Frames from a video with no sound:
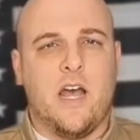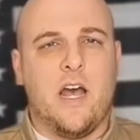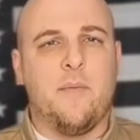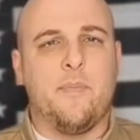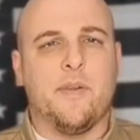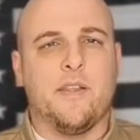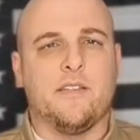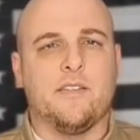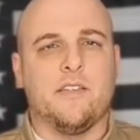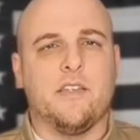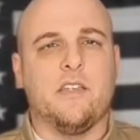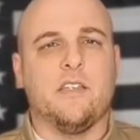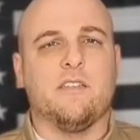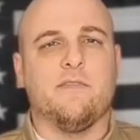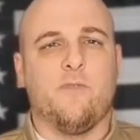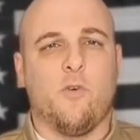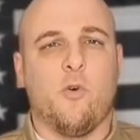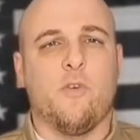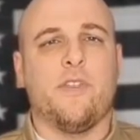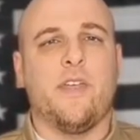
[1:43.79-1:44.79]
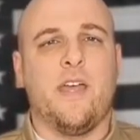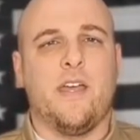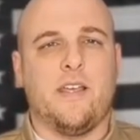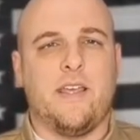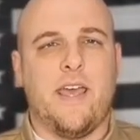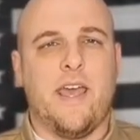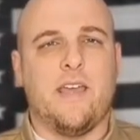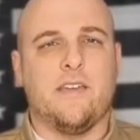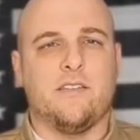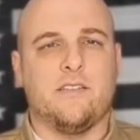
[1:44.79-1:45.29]
competencies for
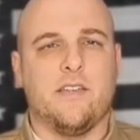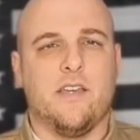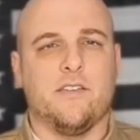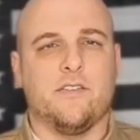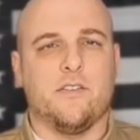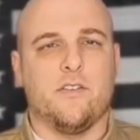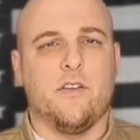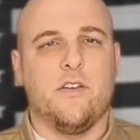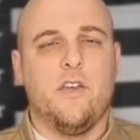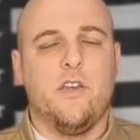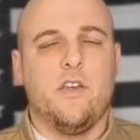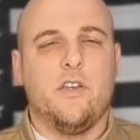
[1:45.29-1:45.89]
that gas tester.